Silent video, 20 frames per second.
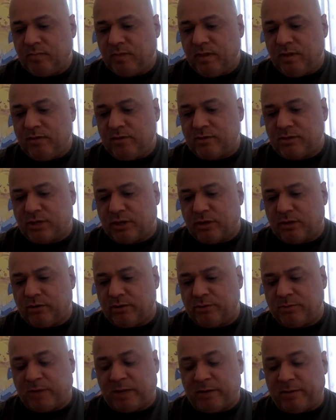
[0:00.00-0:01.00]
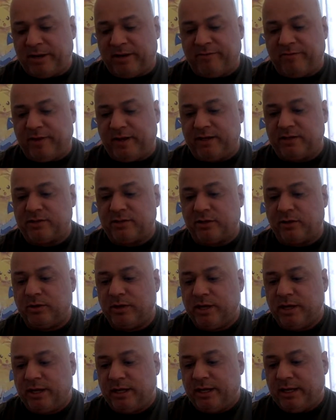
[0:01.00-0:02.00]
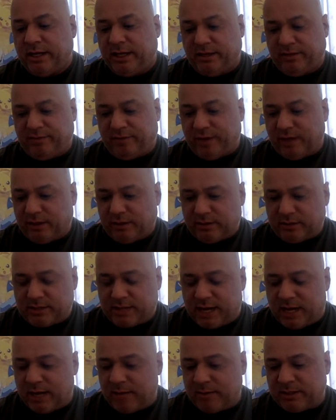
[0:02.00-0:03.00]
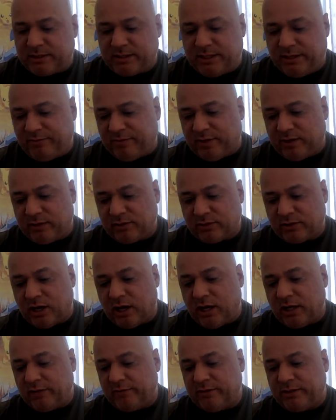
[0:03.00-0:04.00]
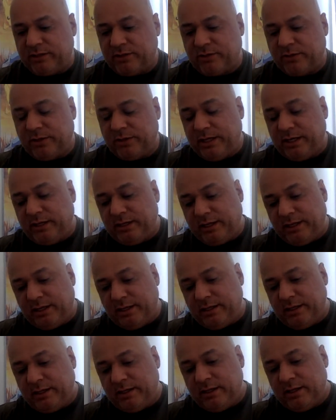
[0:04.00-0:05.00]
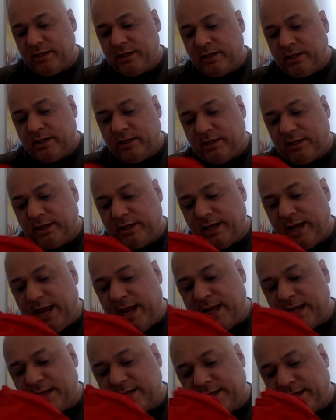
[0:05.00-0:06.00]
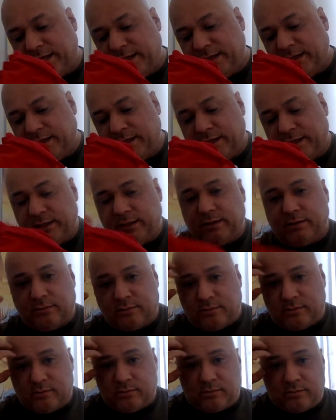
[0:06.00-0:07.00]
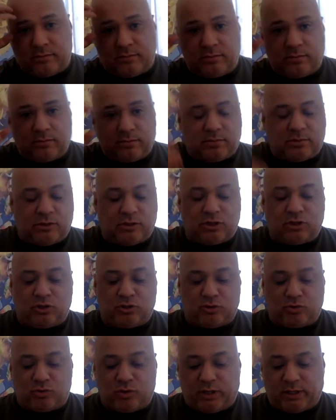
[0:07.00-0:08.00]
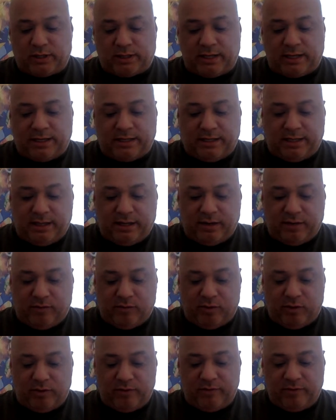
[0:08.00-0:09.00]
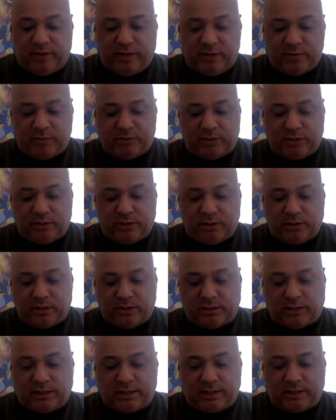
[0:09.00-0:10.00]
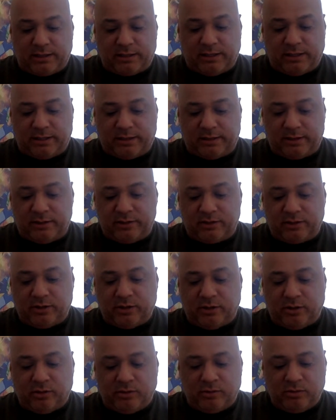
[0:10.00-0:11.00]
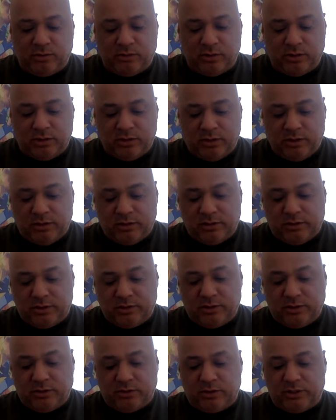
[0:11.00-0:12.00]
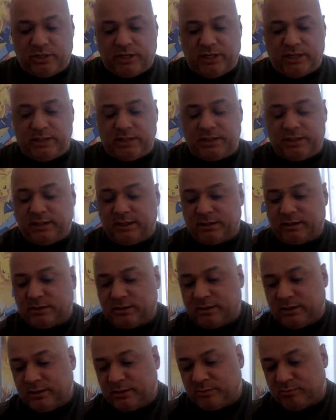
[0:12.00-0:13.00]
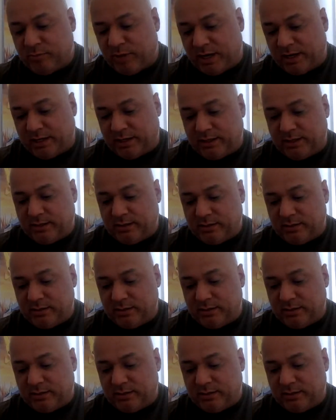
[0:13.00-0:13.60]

Spider-Man fan. So he follows the comics, he follows all of it. So he has a strict idea of what Venom should look like. Like there's no changing his mind.